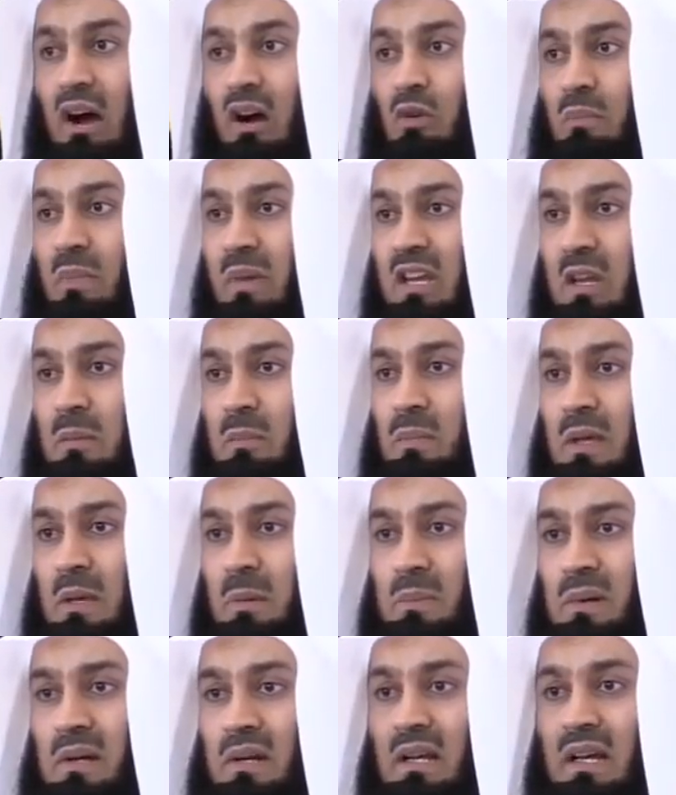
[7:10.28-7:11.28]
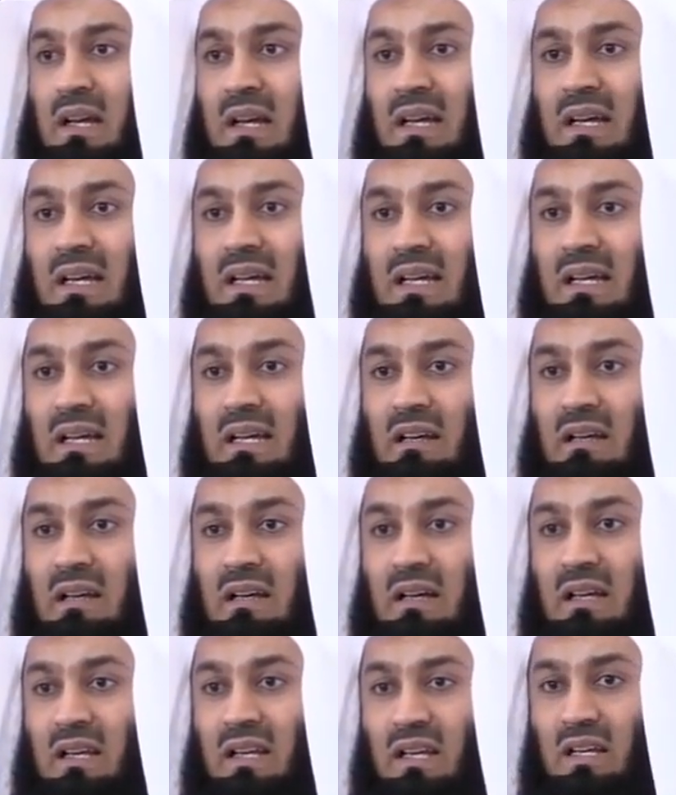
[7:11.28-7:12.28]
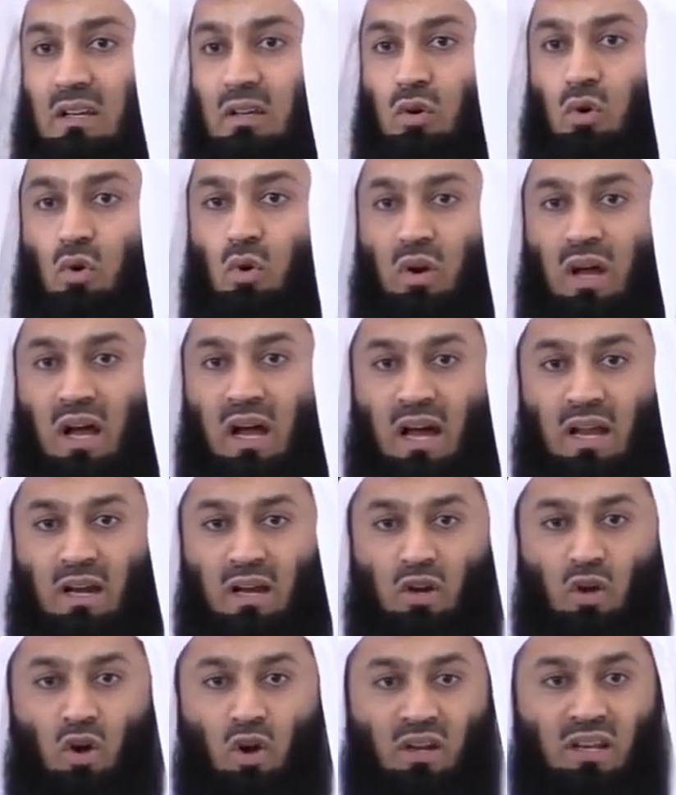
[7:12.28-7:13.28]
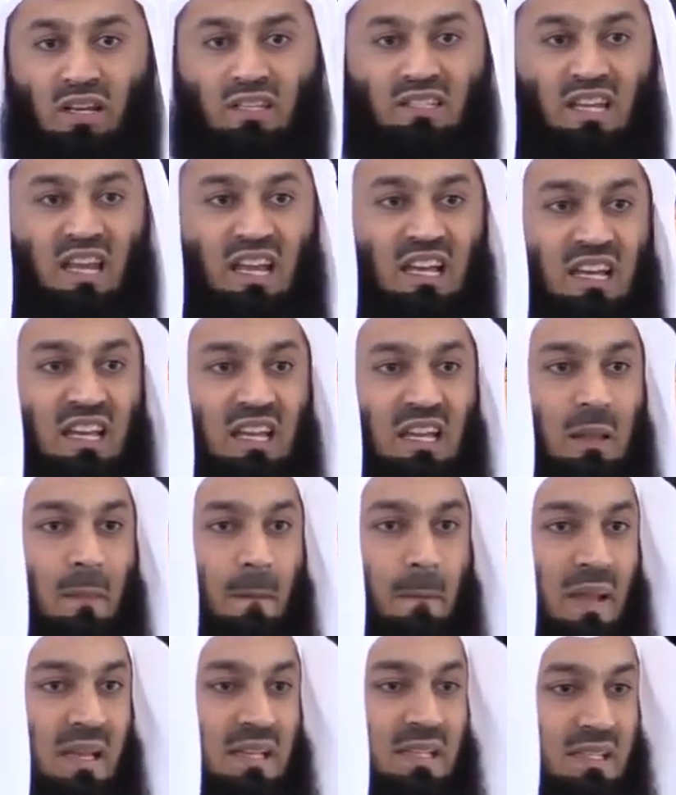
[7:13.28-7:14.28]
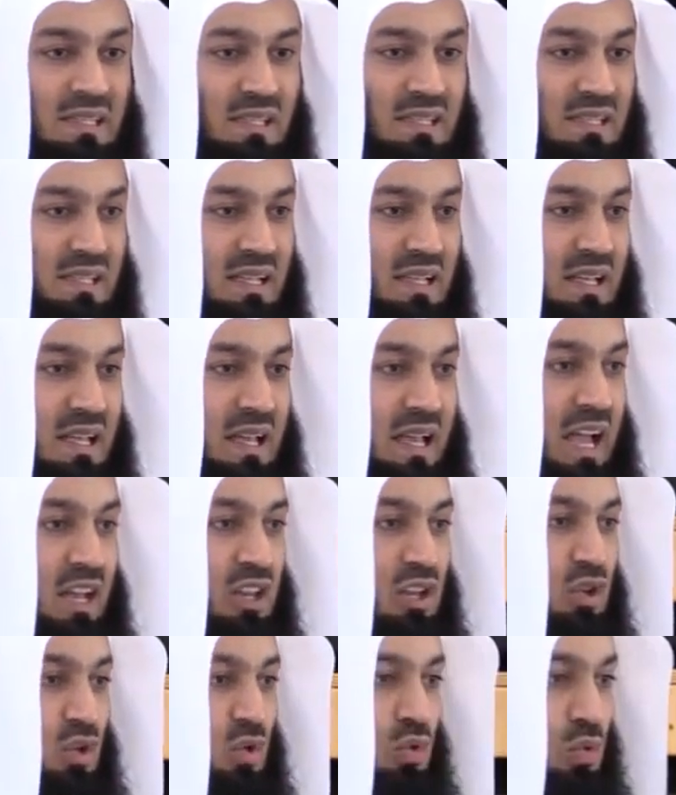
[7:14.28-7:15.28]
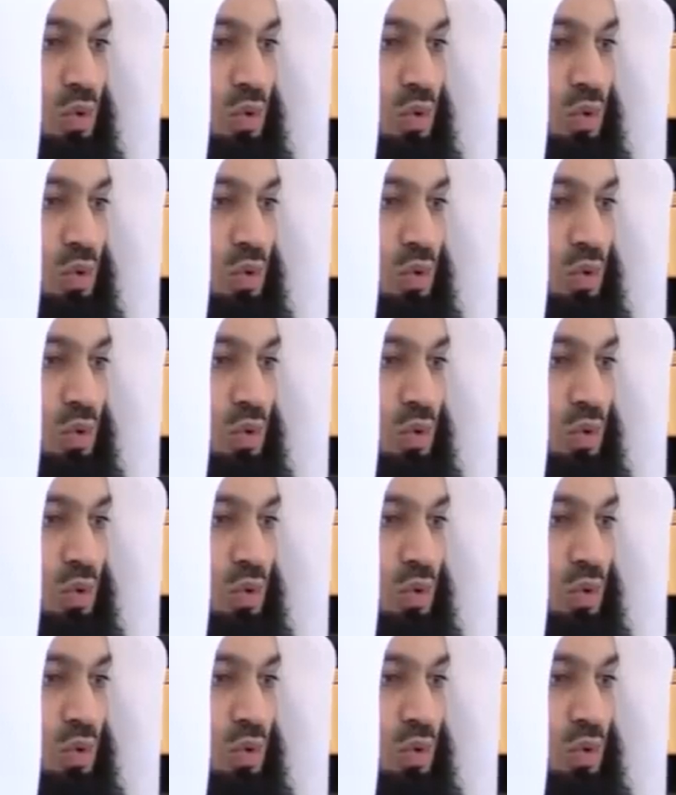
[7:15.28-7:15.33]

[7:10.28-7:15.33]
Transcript: how many people read Quran on a daily basis. And you